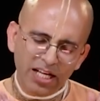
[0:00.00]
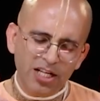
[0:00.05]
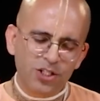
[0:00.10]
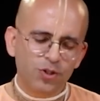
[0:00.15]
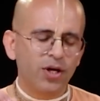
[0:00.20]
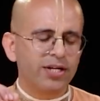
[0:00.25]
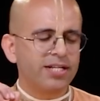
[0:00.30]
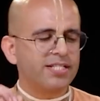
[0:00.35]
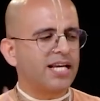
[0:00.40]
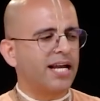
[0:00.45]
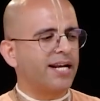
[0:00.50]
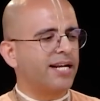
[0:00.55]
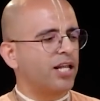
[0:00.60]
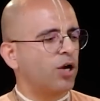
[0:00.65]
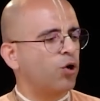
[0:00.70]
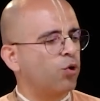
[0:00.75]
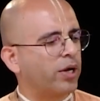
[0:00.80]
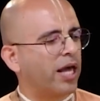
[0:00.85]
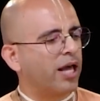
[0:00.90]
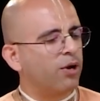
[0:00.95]
So I decided
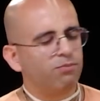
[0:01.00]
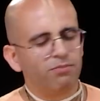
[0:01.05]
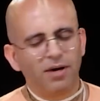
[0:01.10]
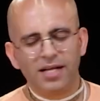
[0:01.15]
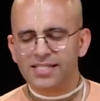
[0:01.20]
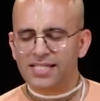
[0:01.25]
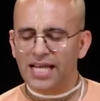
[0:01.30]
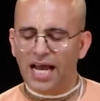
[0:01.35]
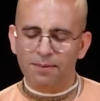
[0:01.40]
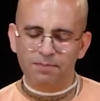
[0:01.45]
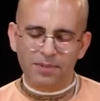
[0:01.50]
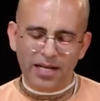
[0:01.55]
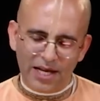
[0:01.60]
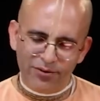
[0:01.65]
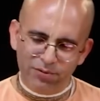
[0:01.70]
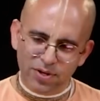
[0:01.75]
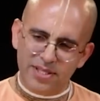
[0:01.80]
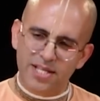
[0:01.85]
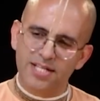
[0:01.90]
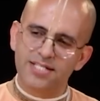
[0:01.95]
that, okay, once I'm
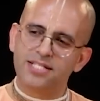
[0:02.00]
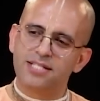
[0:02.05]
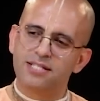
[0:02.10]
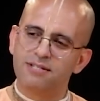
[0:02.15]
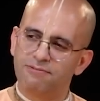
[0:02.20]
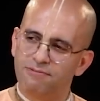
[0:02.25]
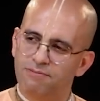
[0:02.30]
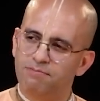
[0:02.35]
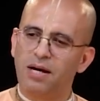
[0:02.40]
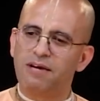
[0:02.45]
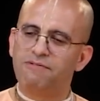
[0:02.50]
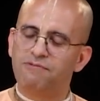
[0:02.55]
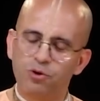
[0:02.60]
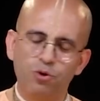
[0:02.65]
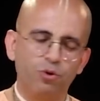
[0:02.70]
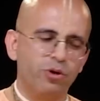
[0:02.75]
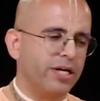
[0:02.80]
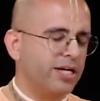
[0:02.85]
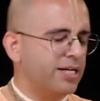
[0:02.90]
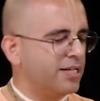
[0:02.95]
done with this, my
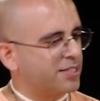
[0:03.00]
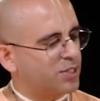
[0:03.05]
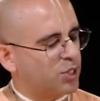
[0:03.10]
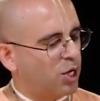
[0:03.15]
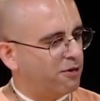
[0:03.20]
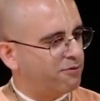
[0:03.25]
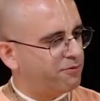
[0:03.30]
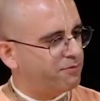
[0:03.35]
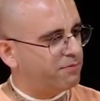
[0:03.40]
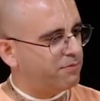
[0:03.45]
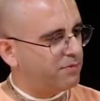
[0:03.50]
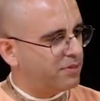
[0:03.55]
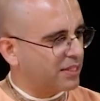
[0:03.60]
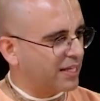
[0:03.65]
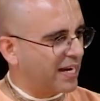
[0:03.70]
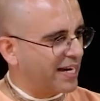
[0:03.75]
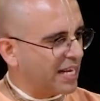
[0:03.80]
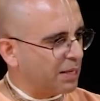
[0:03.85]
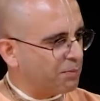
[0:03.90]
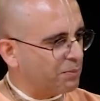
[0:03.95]
few years of
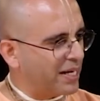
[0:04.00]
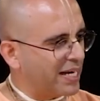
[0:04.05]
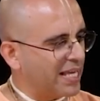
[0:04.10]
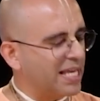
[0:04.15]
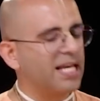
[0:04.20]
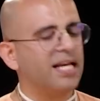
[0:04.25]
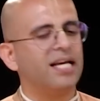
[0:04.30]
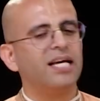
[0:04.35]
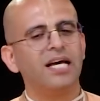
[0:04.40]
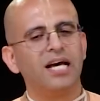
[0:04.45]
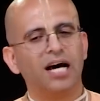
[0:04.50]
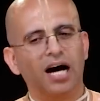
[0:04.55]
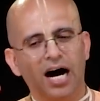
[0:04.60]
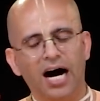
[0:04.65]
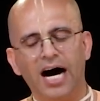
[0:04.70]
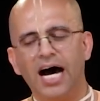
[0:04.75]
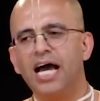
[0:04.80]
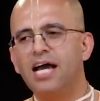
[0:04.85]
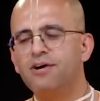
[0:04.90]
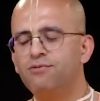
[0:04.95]
getting money,
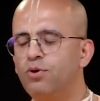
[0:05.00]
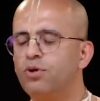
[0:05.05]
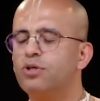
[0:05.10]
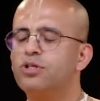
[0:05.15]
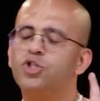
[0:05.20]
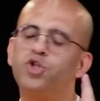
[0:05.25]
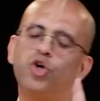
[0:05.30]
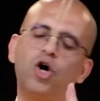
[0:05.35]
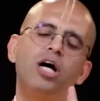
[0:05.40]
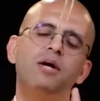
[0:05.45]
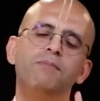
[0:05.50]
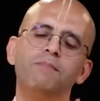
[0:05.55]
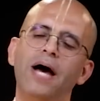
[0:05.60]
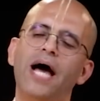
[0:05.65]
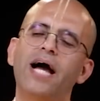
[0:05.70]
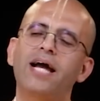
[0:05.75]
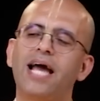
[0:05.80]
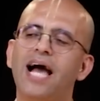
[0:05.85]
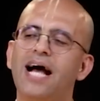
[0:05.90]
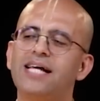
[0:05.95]
I would join
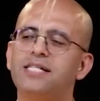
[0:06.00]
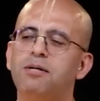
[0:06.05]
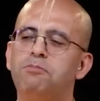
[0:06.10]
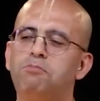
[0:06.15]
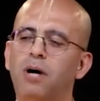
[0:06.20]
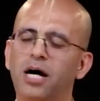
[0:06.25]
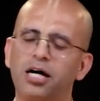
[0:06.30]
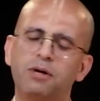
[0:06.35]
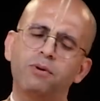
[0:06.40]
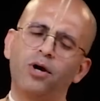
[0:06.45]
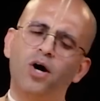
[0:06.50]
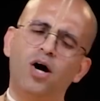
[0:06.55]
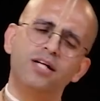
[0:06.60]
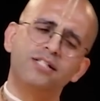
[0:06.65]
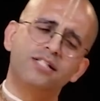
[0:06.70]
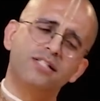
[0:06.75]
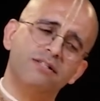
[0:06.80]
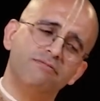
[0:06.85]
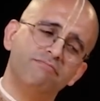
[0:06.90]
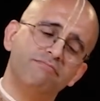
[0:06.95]
back as a monk
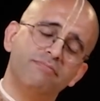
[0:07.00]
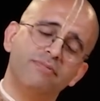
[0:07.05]
because